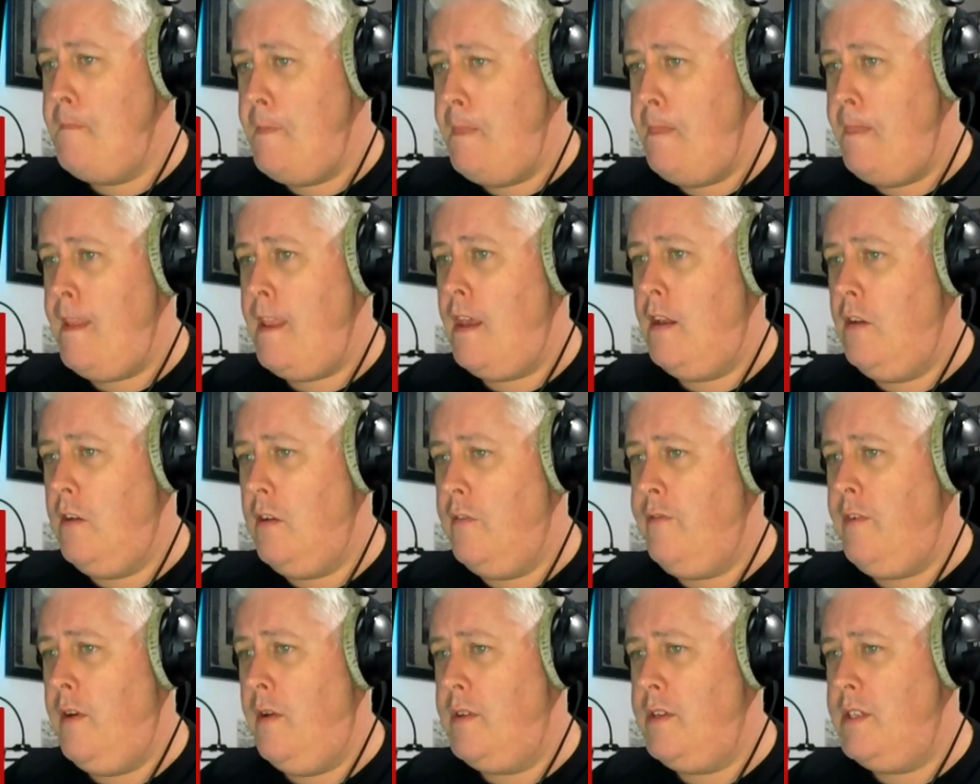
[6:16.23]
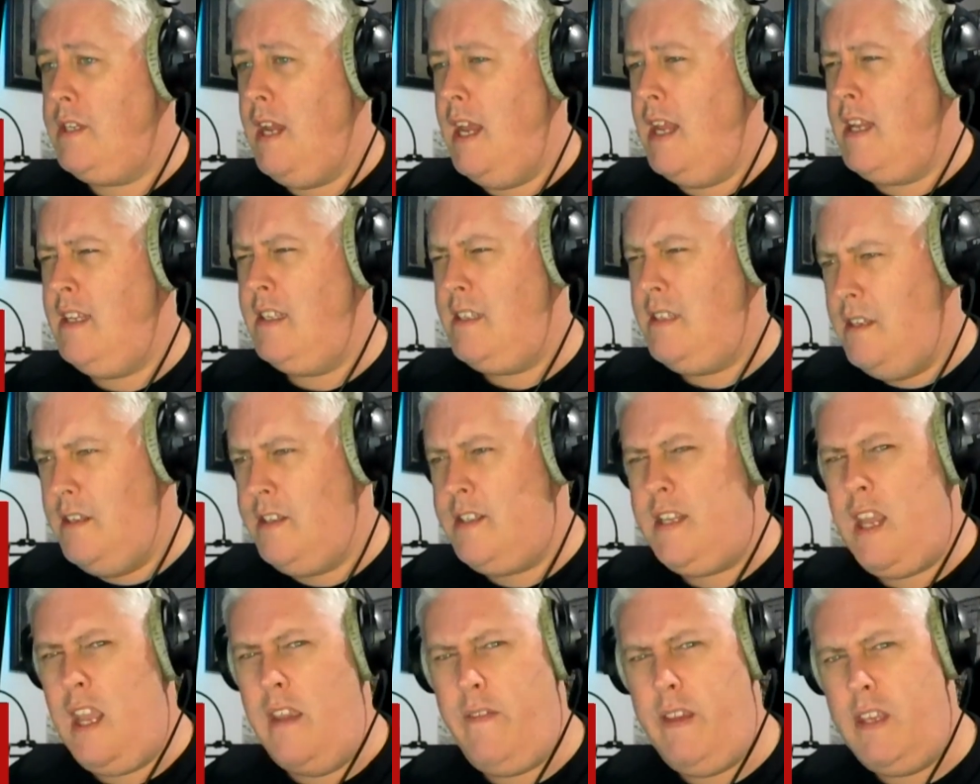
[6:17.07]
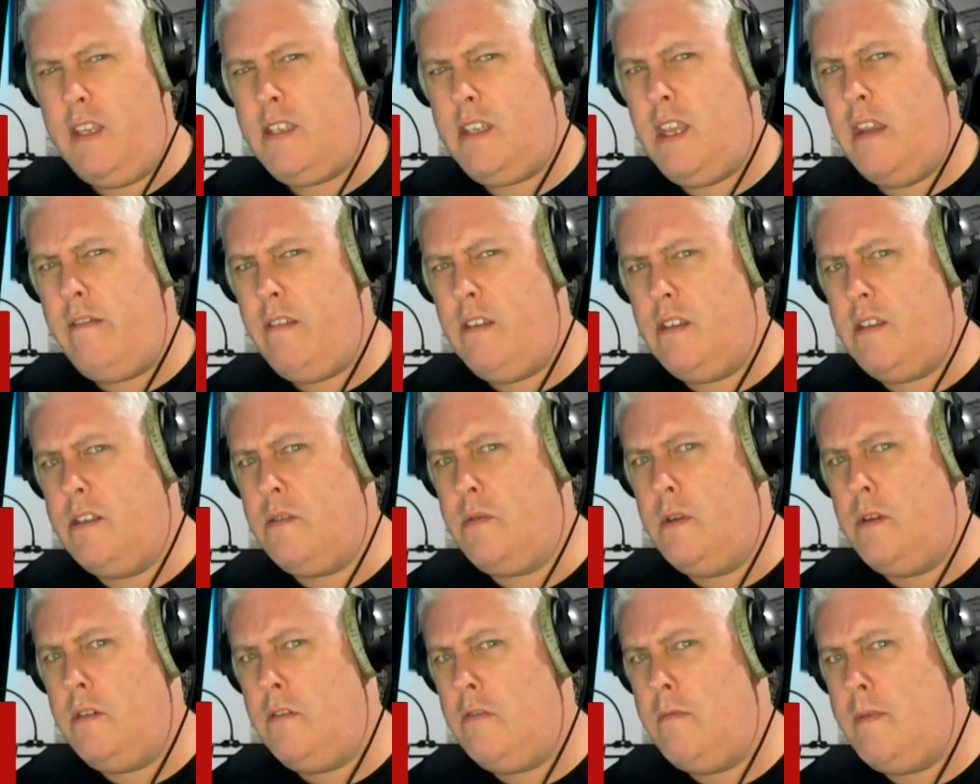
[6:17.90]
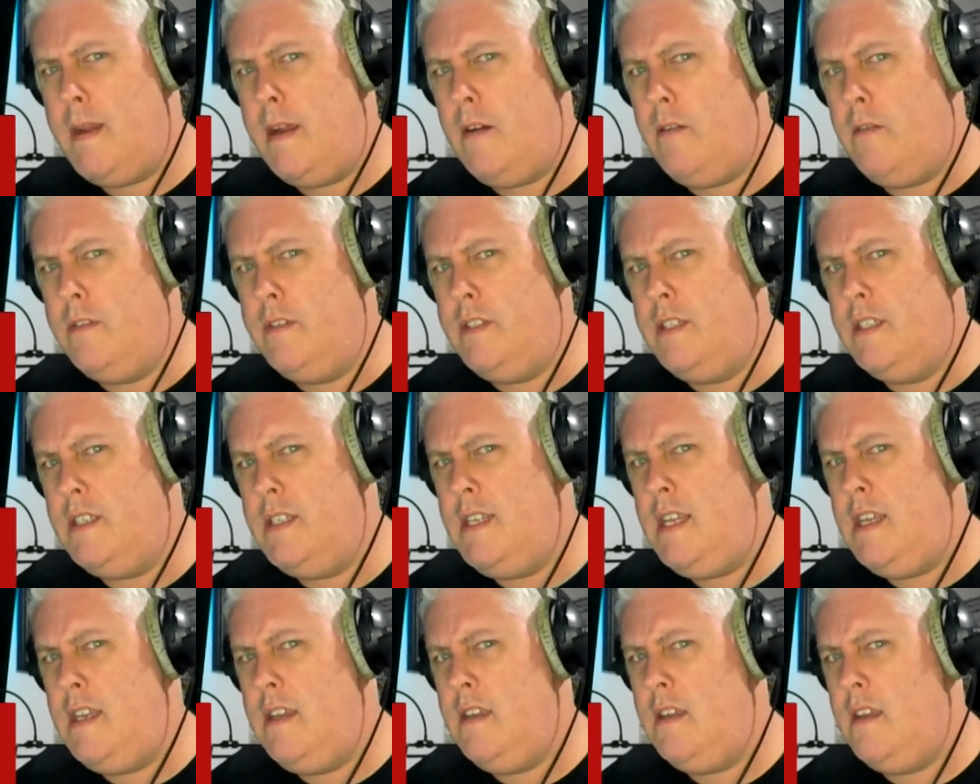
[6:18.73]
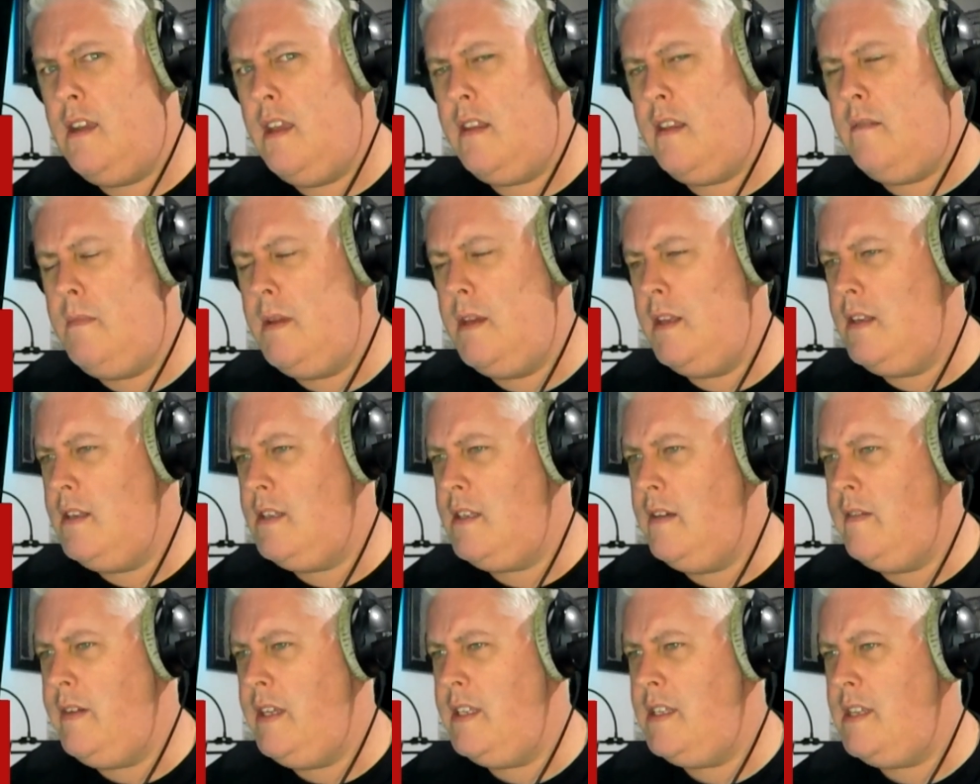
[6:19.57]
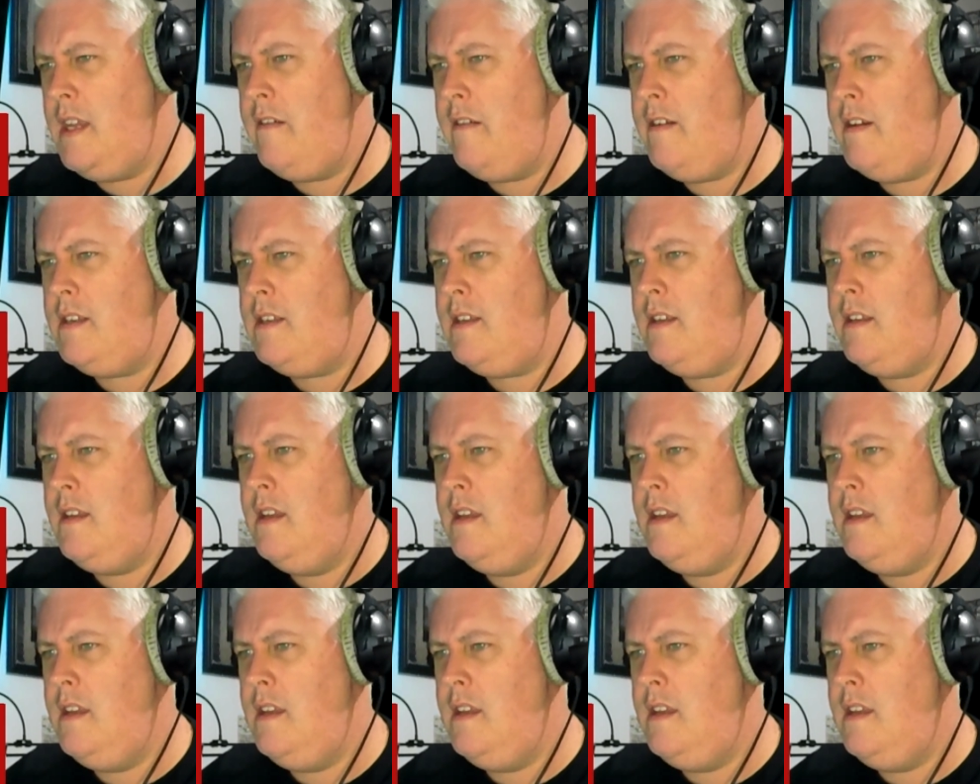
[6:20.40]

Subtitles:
Looking forward to seeing this in the TV series as well, coming out on Disney. Not the main TV series.